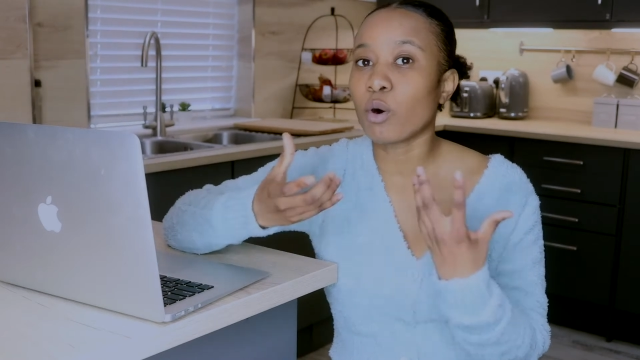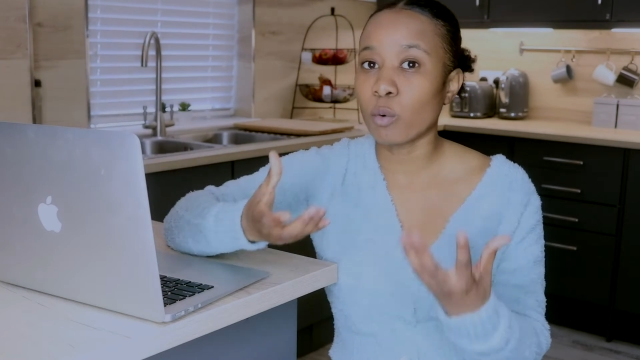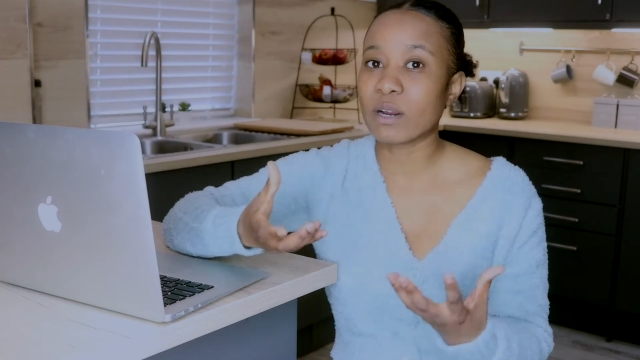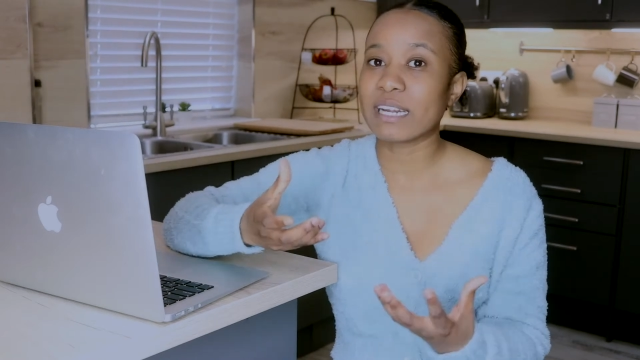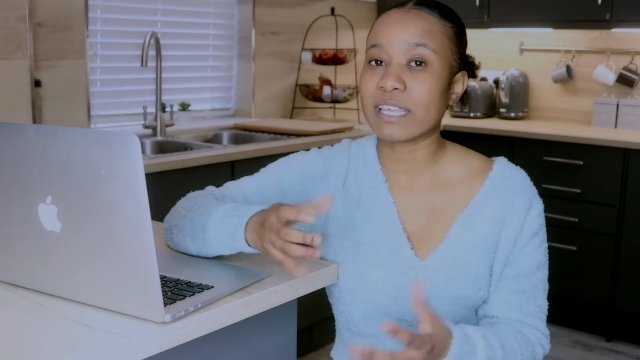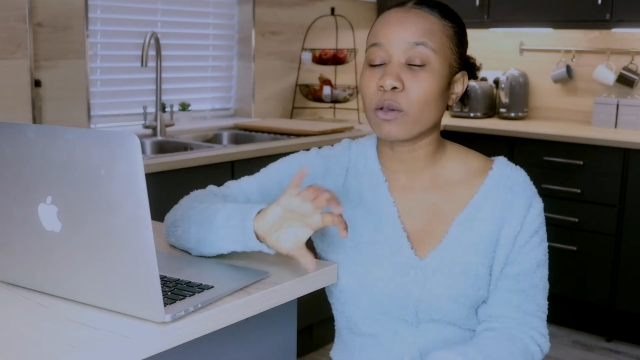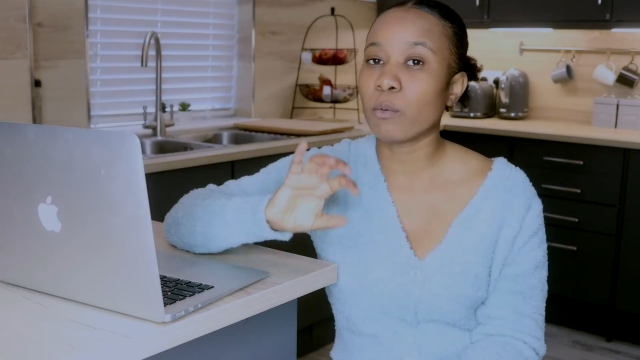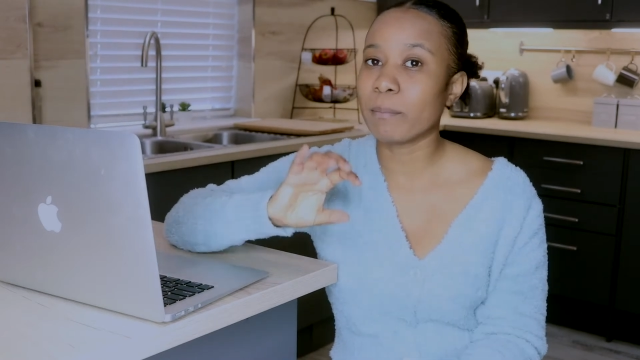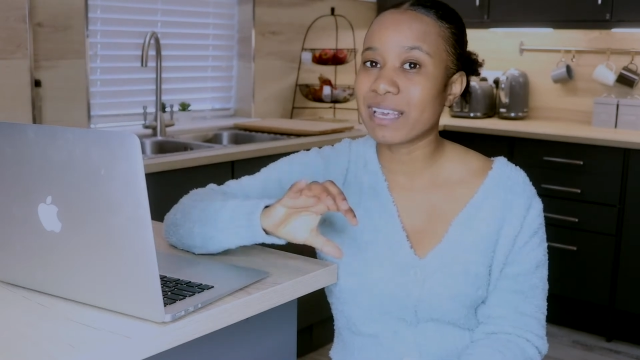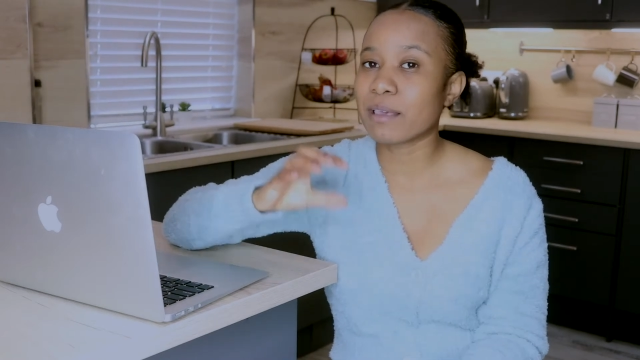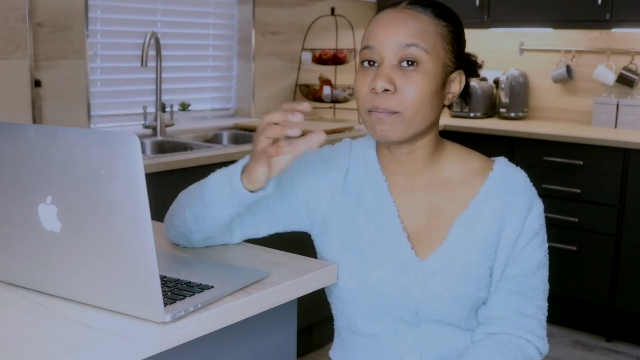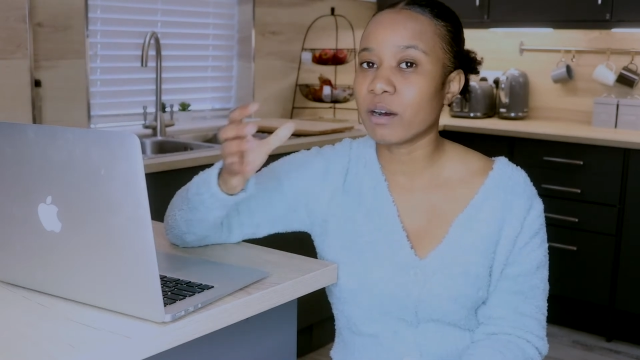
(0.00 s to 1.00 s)
ugly or
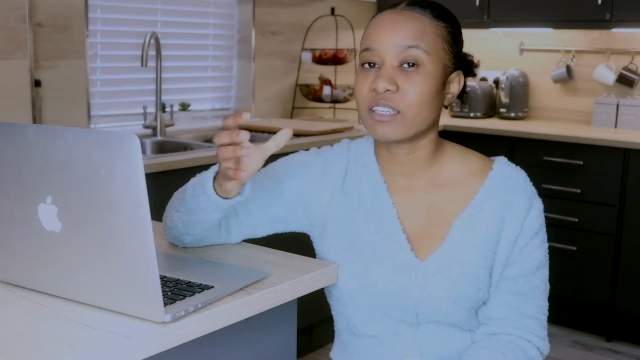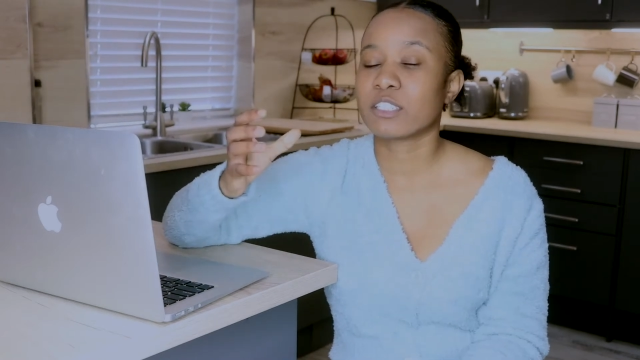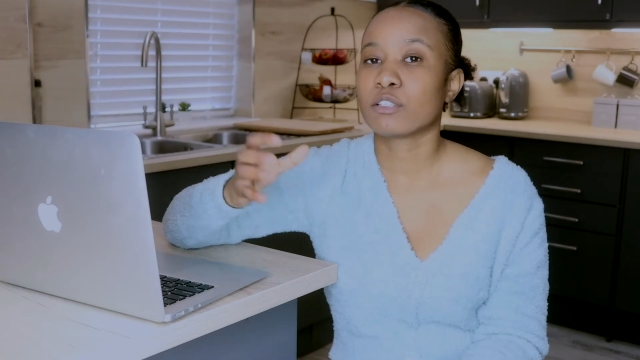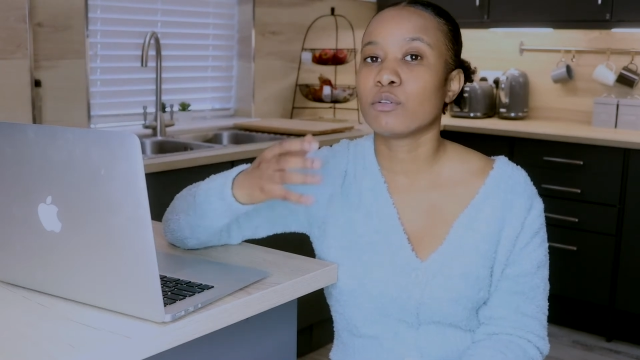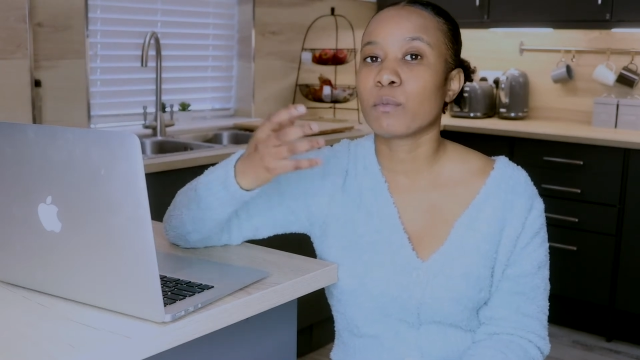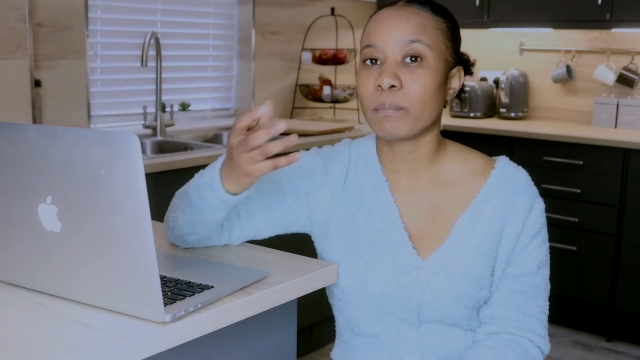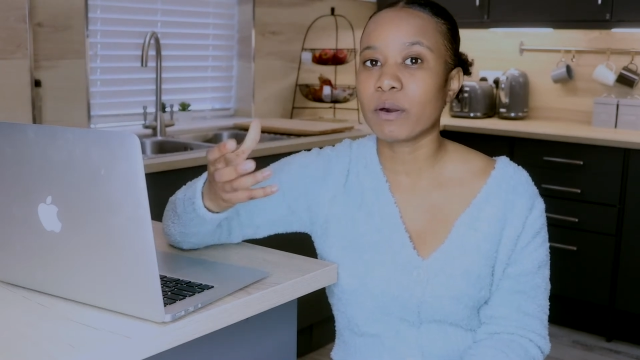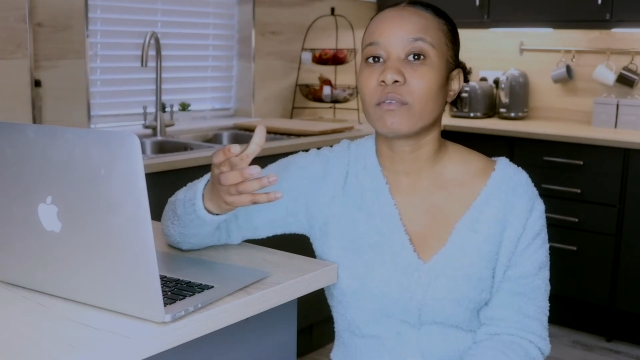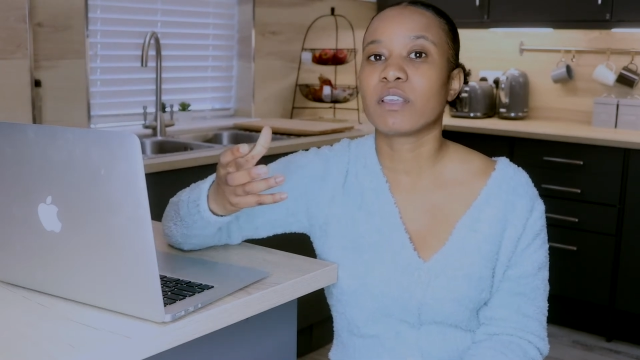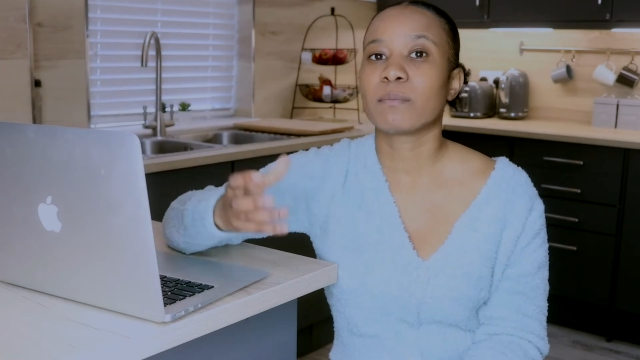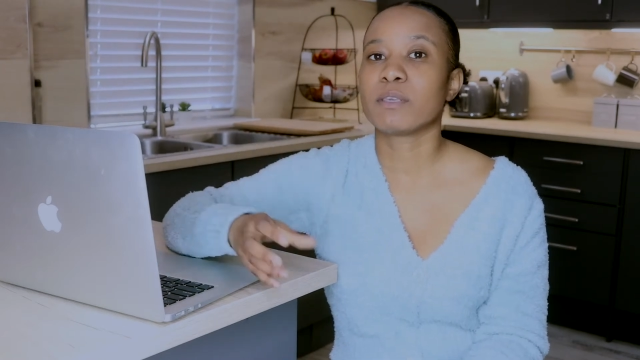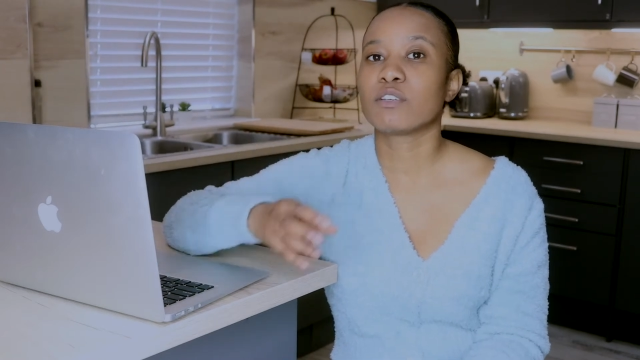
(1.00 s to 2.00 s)
making modest look
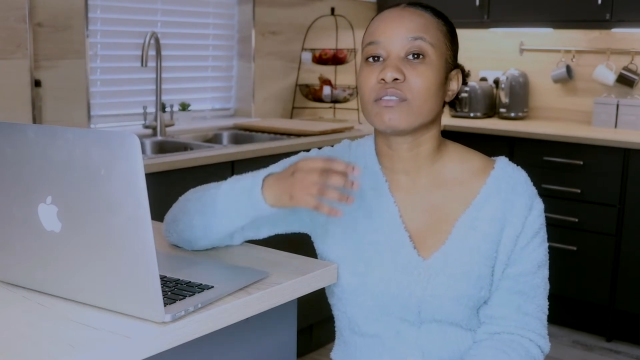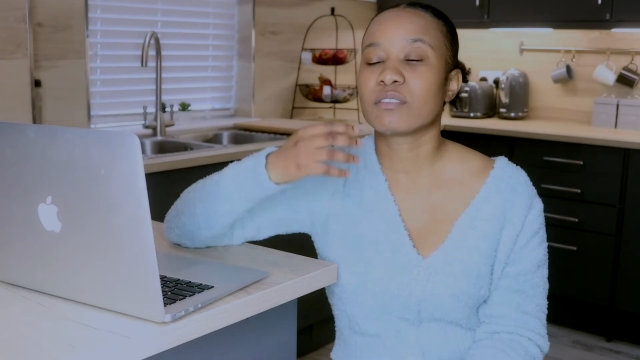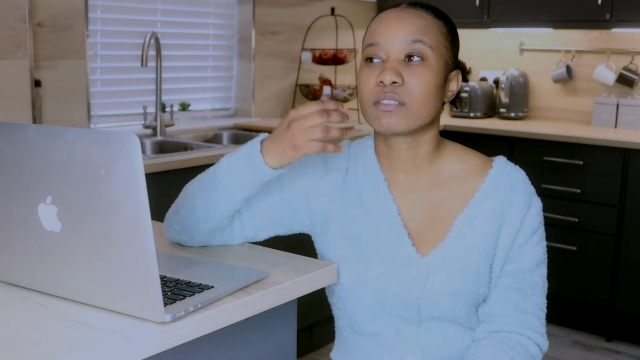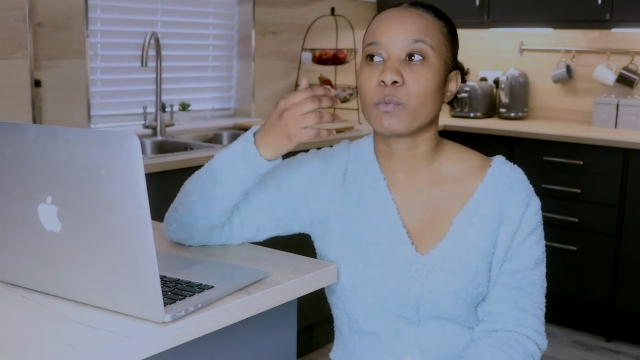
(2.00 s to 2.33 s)
boring, because